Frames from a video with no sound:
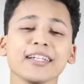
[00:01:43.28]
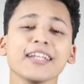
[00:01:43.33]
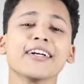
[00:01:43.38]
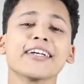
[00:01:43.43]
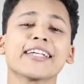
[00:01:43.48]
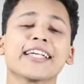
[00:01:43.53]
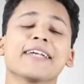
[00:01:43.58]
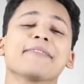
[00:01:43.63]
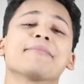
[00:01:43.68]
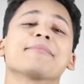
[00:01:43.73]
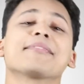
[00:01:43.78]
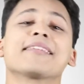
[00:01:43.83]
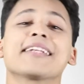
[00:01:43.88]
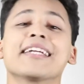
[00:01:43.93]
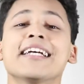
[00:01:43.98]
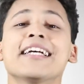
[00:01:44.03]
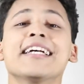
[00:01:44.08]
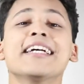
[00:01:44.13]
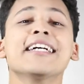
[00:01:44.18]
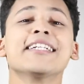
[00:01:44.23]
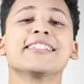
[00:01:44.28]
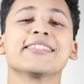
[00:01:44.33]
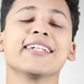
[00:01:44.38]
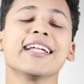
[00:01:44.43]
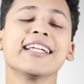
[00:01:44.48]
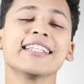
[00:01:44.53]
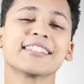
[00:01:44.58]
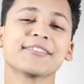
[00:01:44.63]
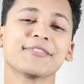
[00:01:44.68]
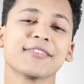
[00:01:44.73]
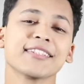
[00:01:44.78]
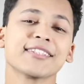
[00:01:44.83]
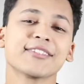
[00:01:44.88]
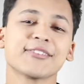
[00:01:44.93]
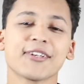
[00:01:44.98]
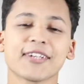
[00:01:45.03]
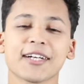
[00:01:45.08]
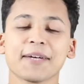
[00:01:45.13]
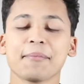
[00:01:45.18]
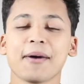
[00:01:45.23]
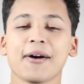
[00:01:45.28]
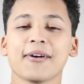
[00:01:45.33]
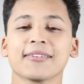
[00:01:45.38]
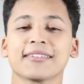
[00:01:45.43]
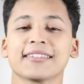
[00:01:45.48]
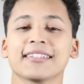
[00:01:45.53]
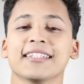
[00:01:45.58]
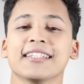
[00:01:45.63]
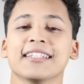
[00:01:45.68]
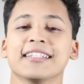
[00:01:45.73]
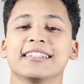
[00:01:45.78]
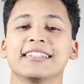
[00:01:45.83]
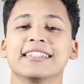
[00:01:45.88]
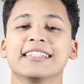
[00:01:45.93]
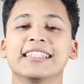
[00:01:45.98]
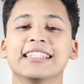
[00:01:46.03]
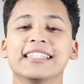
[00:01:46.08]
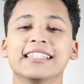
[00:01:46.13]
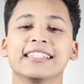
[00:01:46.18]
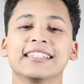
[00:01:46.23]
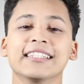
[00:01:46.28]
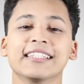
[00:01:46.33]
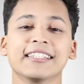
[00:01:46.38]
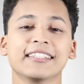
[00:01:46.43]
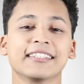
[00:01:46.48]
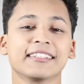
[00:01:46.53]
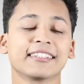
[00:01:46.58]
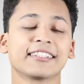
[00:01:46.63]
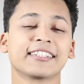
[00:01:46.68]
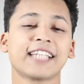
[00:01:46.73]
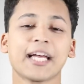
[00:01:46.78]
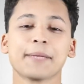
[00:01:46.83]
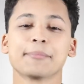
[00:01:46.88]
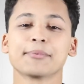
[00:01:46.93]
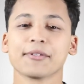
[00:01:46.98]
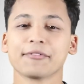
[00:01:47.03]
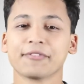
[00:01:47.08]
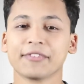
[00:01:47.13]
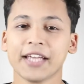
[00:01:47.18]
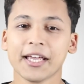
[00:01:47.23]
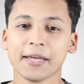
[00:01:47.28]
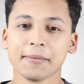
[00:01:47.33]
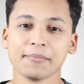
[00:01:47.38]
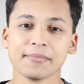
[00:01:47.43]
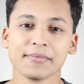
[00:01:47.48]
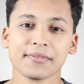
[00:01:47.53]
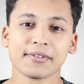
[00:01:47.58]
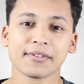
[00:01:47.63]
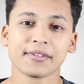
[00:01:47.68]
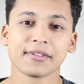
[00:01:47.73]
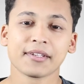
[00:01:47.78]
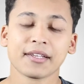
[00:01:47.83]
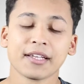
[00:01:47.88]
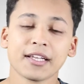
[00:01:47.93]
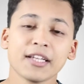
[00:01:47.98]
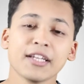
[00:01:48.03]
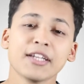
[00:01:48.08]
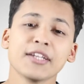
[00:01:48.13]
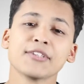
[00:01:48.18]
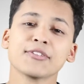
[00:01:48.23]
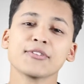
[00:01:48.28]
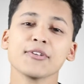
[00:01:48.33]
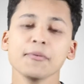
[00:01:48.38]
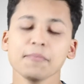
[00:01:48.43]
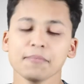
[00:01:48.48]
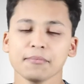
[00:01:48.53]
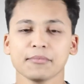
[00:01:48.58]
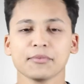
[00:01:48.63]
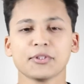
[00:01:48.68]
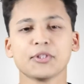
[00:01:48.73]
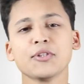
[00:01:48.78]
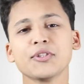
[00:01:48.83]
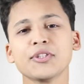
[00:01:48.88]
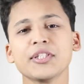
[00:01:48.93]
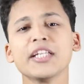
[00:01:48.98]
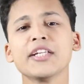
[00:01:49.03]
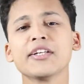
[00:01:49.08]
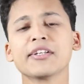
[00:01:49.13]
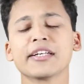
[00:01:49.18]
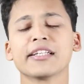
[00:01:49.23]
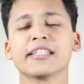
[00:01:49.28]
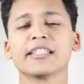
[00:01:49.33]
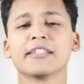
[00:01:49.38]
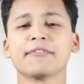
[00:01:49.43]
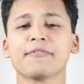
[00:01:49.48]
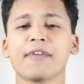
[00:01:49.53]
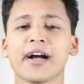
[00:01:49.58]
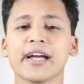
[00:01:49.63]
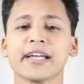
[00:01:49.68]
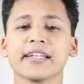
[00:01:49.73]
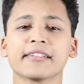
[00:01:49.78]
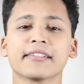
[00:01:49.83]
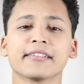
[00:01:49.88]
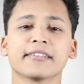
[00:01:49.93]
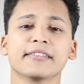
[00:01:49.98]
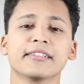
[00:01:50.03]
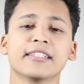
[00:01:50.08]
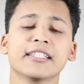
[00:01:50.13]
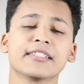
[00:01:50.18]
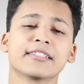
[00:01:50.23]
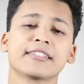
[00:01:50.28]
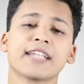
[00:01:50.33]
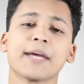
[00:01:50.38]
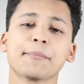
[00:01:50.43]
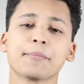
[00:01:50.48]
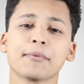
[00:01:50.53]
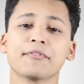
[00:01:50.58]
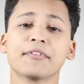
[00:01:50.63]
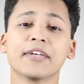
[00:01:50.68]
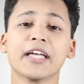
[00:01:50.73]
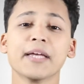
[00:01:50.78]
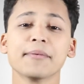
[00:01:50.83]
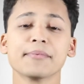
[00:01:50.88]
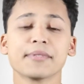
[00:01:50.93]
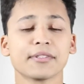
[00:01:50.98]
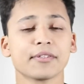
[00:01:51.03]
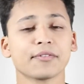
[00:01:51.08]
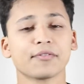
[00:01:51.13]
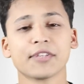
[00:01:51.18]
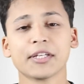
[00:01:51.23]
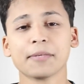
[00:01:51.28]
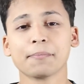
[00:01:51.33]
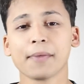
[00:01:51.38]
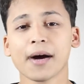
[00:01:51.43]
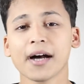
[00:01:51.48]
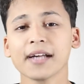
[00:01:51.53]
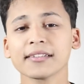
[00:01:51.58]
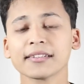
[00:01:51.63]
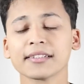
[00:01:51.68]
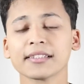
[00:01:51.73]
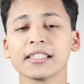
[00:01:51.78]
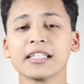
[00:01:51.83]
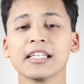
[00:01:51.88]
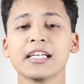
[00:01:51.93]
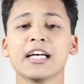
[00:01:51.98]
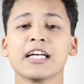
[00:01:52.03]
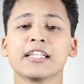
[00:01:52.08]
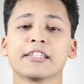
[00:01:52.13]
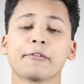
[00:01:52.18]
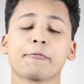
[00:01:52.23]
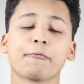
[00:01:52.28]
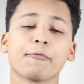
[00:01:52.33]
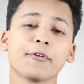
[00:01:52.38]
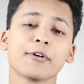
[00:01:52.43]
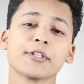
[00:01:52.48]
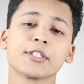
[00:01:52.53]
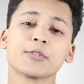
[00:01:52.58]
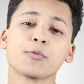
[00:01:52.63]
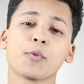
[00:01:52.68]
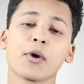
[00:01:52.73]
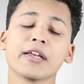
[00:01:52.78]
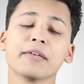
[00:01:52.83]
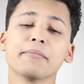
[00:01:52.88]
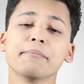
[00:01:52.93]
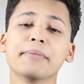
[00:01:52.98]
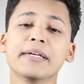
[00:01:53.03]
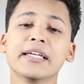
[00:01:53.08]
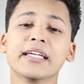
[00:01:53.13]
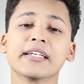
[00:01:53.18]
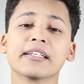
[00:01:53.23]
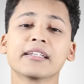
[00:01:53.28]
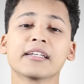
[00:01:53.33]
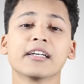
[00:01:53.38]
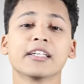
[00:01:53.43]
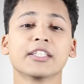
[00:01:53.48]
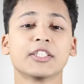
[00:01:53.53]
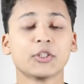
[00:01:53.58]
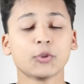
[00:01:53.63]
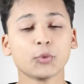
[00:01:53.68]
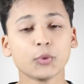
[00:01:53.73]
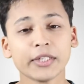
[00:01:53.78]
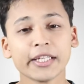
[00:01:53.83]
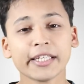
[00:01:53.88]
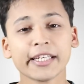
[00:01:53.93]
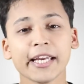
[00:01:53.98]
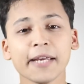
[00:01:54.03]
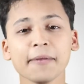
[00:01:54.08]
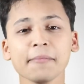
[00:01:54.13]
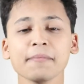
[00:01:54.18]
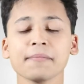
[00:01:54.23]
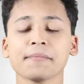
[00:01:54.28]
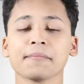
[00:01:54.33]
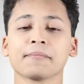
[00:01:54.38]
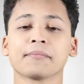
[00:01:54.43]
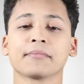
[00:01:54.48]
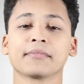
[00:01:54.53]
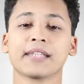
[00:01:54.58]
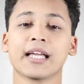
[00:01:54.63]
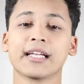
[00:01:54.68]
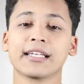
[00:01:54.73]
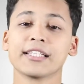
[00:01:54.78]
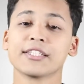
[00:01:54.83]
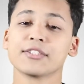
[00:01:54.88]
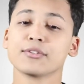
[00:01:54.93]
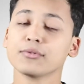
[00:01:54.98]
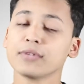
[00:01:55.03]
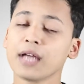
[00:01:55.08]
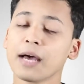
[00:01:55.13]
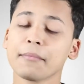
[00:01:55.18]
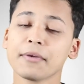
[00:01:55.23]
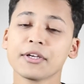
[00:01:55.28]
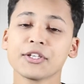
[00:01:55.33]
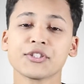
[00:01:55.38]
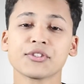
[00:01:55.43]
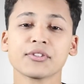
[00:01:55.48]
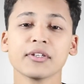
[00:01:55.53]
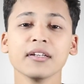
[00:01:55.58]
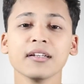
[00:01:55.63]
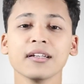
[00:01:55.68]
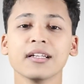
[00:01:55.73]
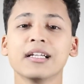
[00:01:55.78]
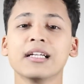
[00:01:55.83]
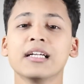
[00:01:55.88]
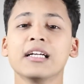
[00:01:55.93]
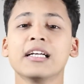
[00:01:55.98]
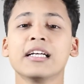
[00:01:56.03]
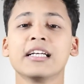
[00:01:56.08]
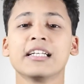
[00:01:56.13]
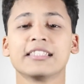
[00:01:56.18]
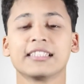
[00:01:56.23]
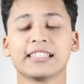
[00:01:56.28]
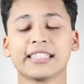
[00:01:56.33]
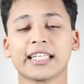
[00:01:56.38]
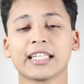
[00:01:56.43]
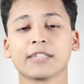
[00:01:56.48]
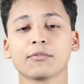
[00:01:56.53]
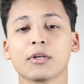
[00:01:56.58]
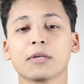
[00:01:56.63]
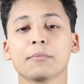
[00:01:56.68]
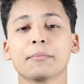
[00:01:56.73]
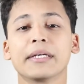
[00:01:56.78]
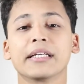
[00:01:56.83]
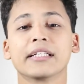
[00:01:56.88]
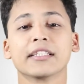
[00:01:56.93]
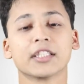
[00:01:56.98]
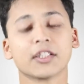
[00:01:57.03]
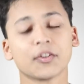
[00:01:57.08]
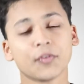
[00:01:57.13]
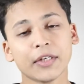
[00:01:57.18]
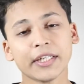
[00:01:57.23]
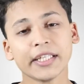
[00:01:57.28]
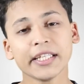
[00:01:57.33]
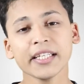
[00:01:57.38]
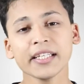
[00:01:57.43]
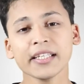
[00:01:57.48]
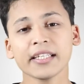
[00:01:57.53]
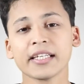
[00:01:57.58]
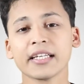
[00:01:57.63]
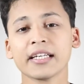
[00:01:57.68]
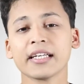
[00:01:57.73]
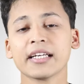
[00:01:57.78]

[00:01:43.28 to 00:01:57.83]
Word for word: Okay, so let's first talk about the types of games. So usually you can divide this type of games into three parts. The first one being a 2D game that is two-dimensional, second one being 3D